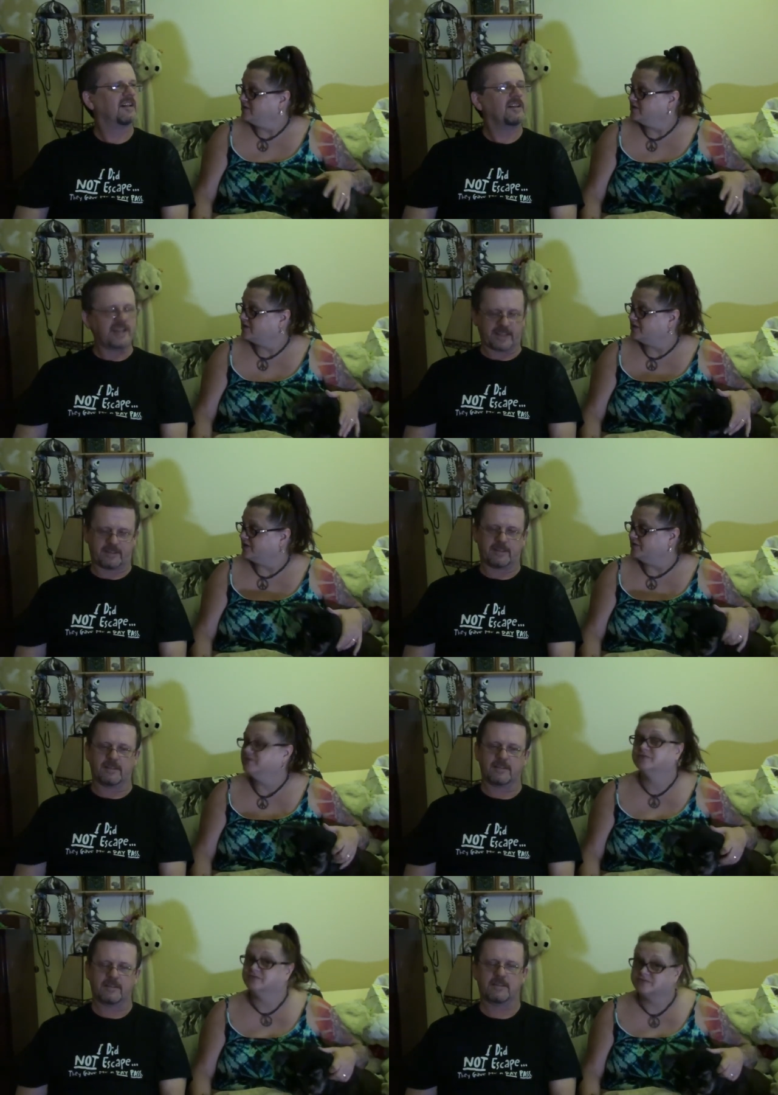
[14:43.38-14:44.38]
Speaker 1: You yes. know,
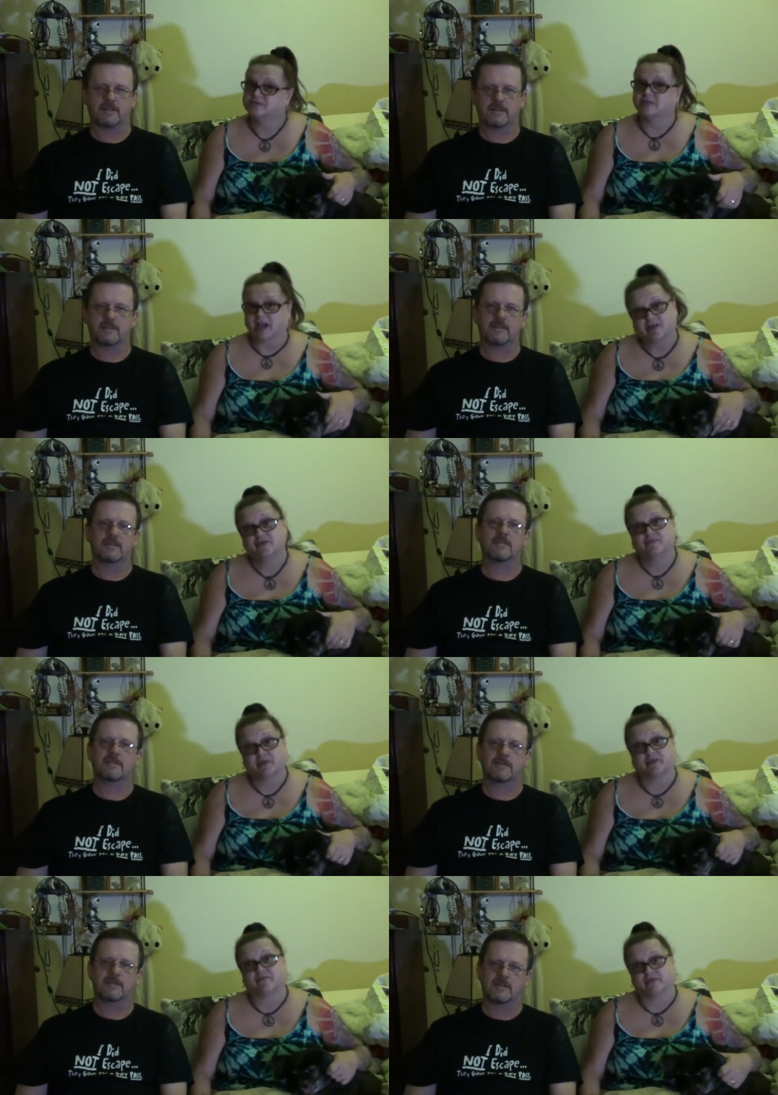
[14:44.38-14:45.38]
that could have
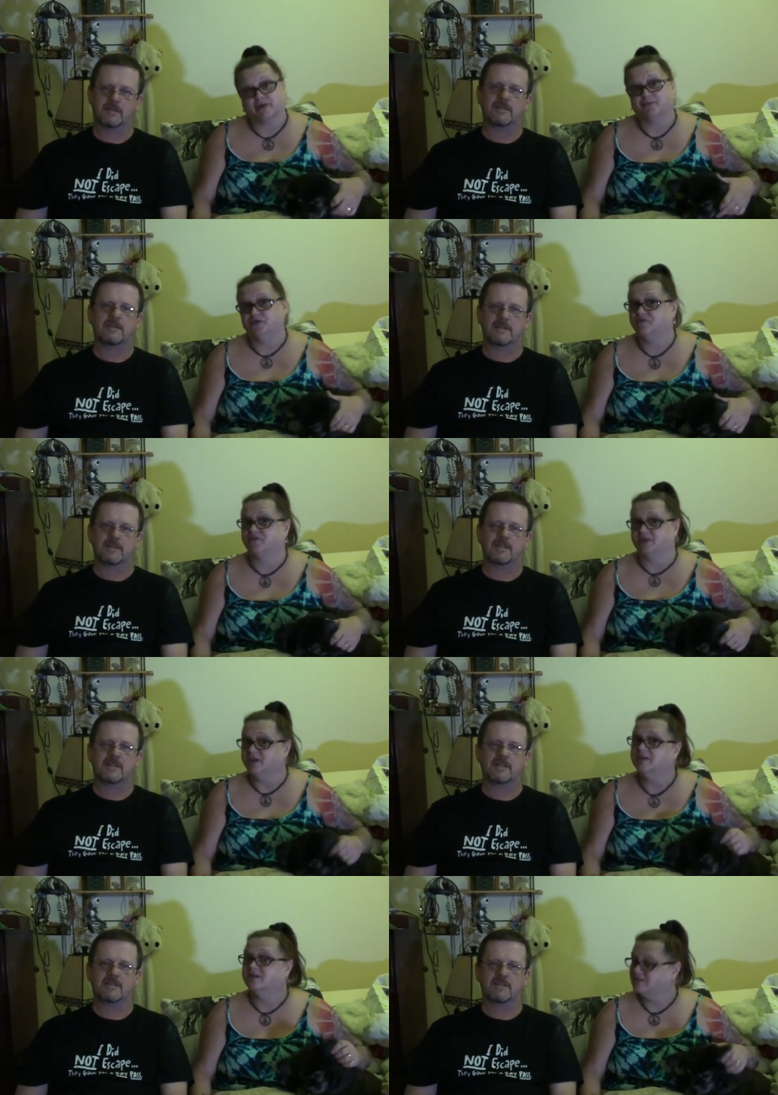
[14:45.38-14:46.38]
been a real
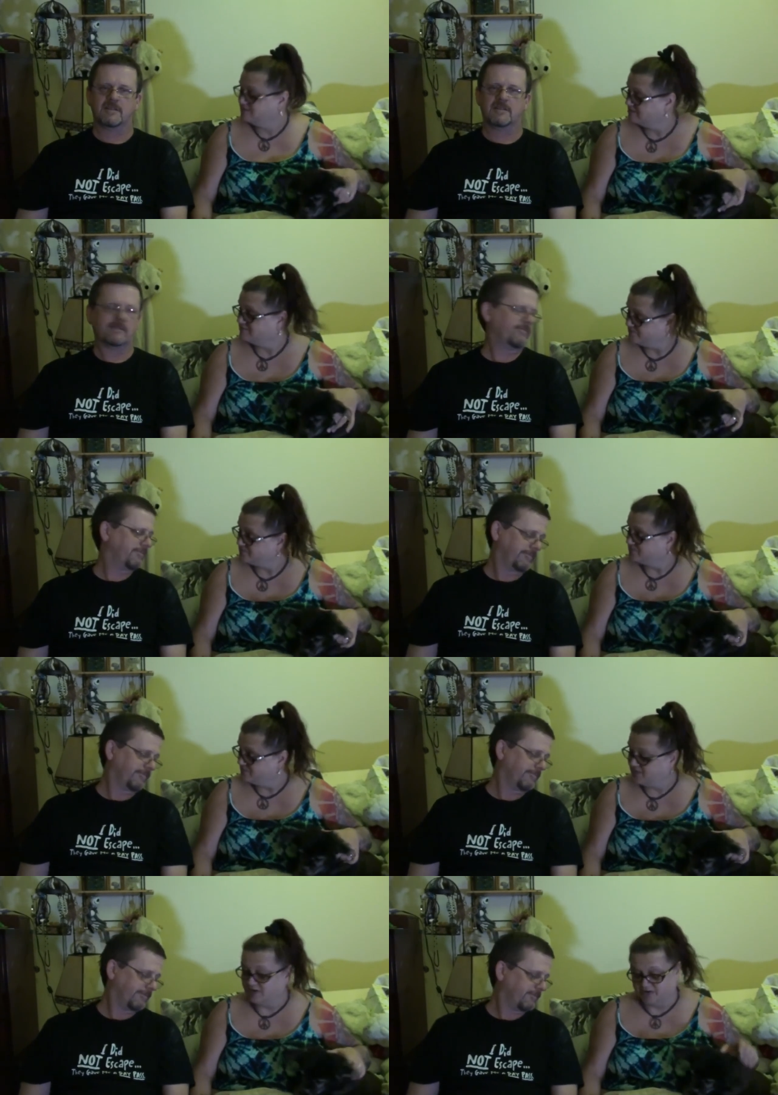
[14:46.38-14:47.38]
movie.
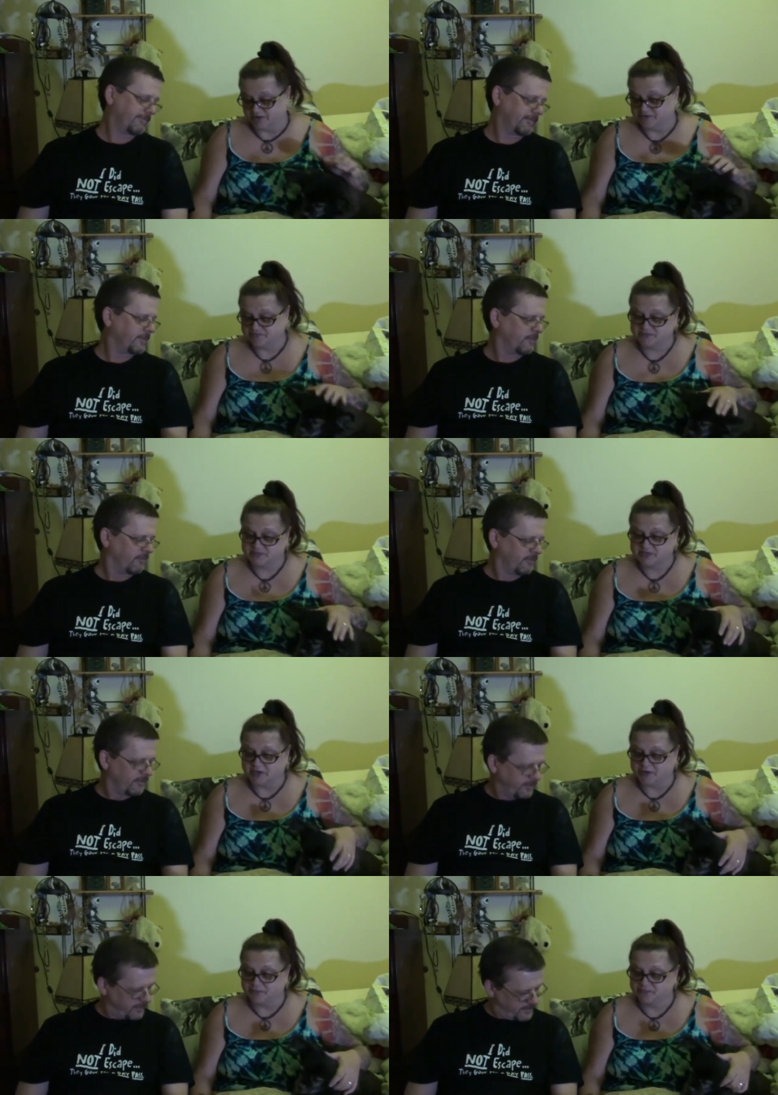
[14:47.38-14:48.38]
You know,
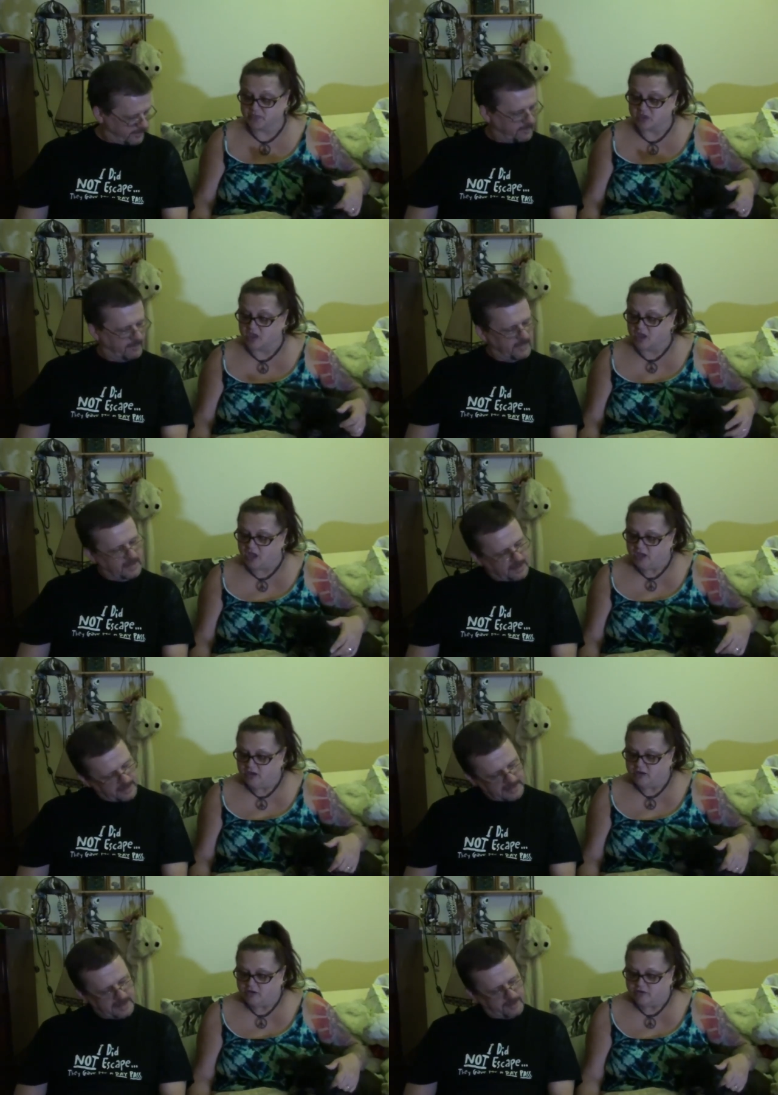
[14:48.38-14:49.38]
so
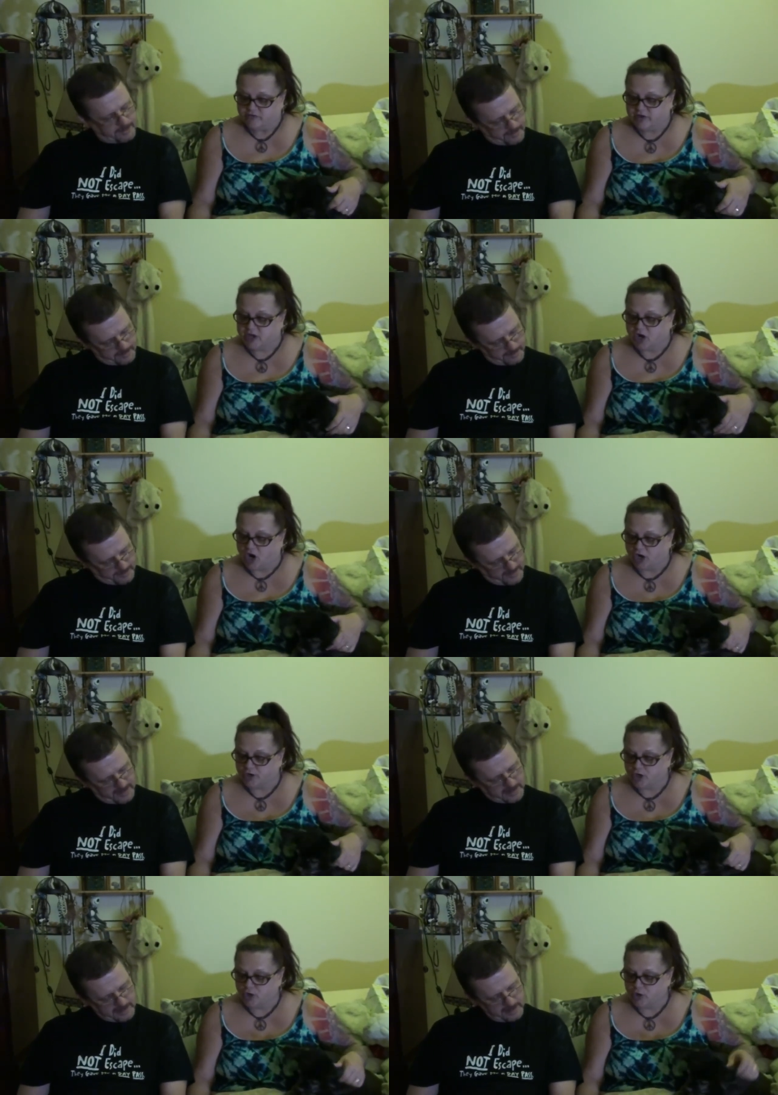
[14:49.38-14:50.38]

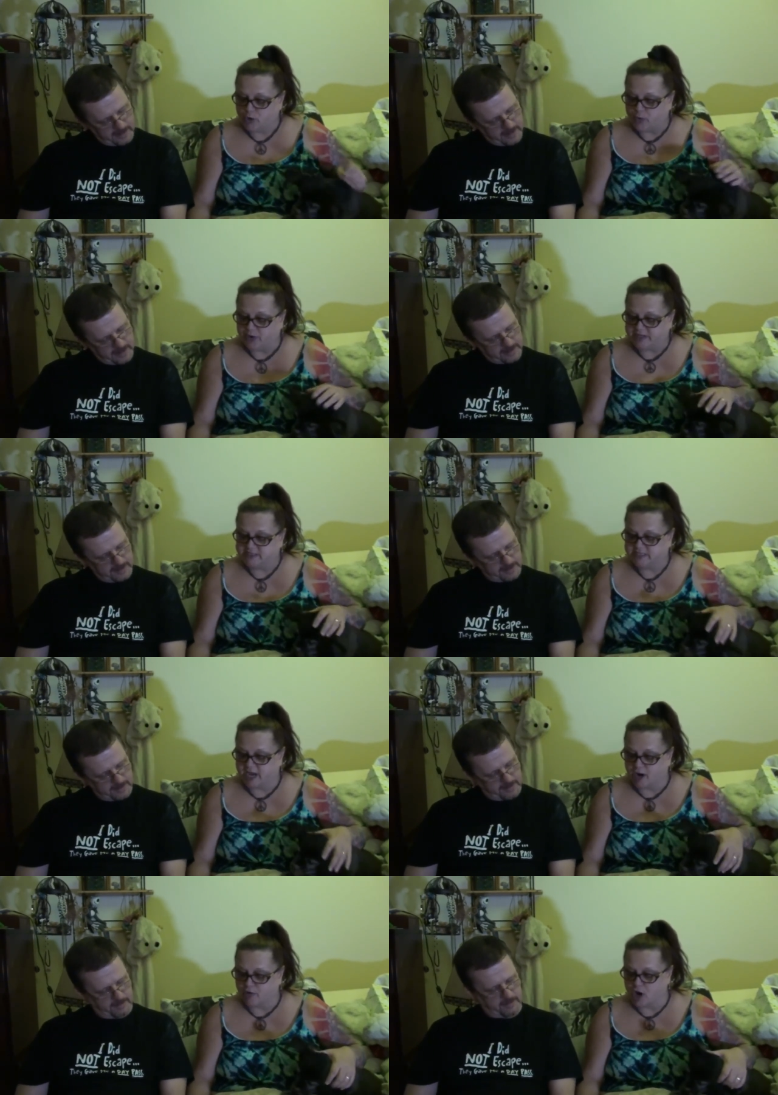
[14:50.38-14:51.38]
Ricardo
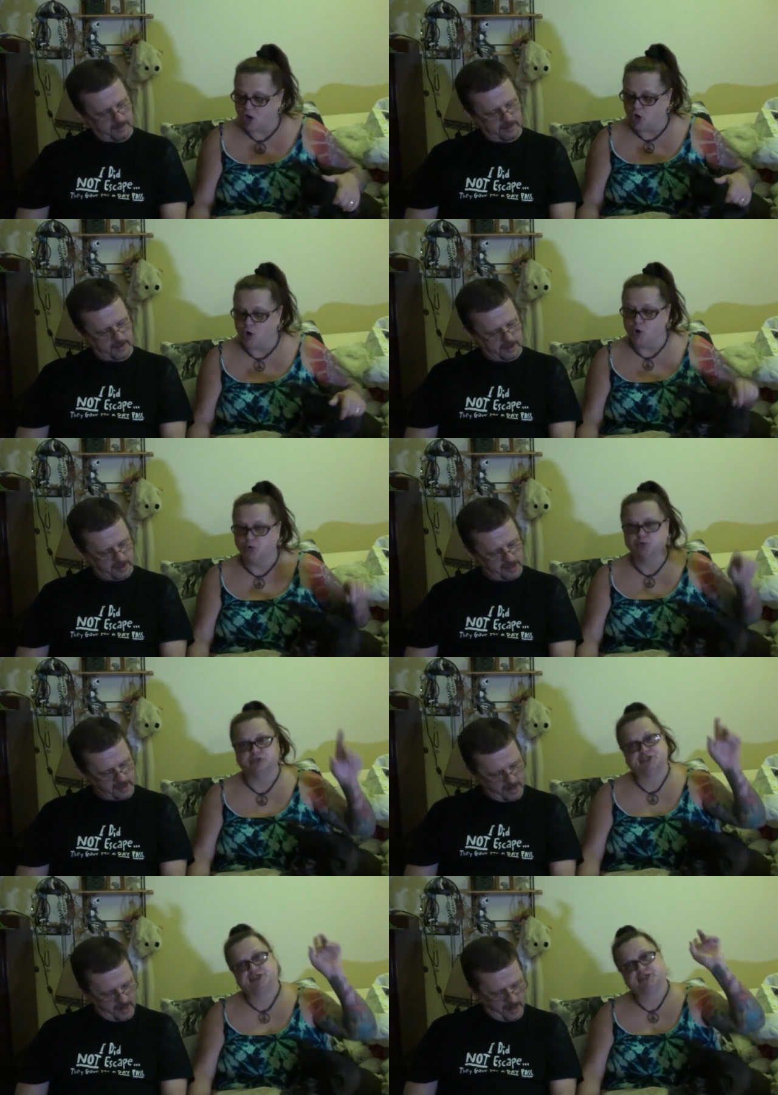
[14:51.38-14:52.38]
Quintero,
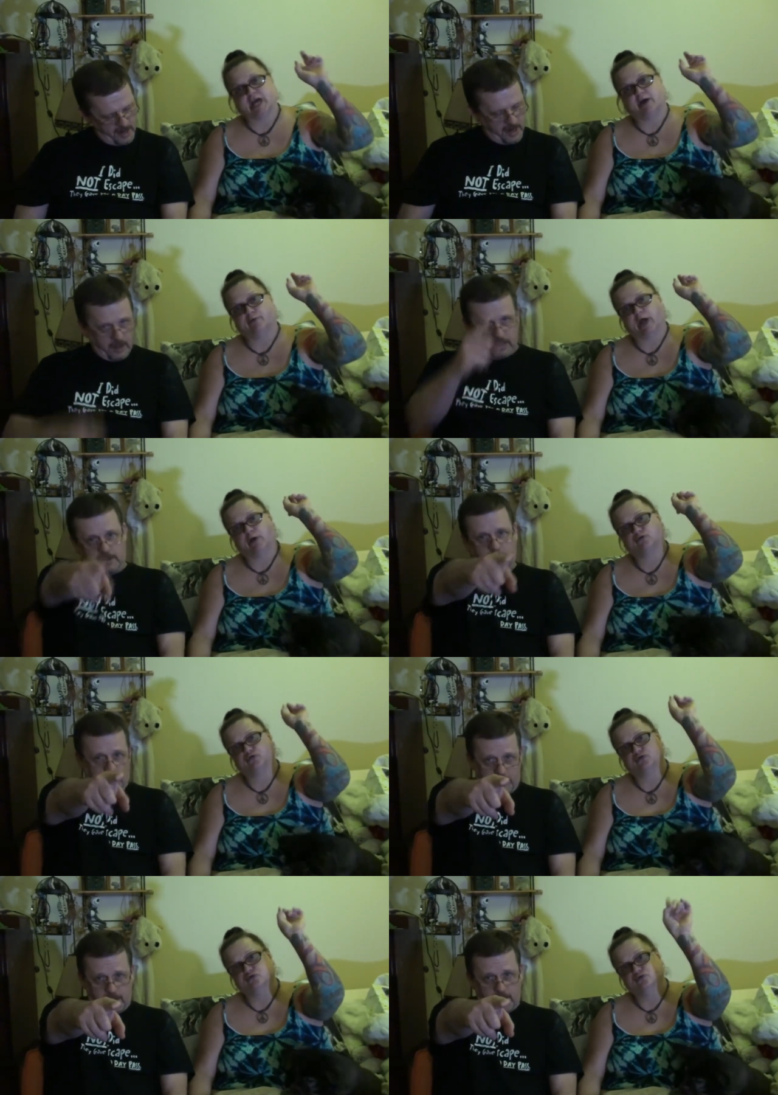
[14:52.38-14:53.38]
shout out
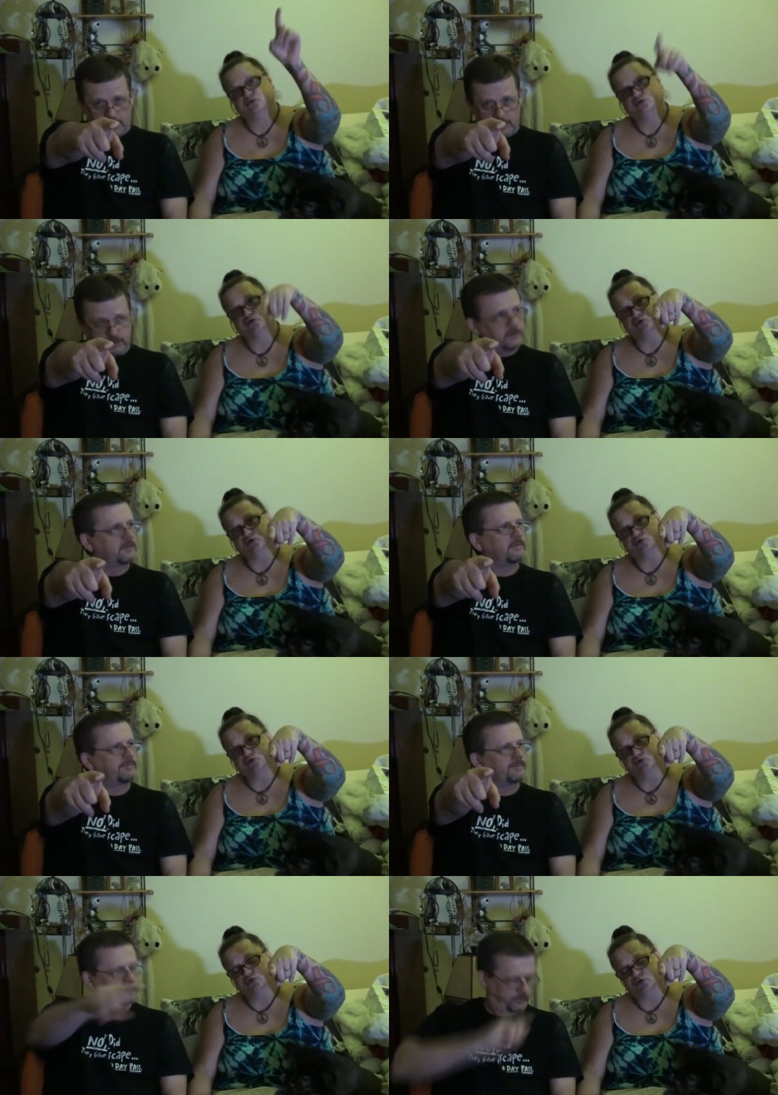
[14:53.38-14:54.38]
to you.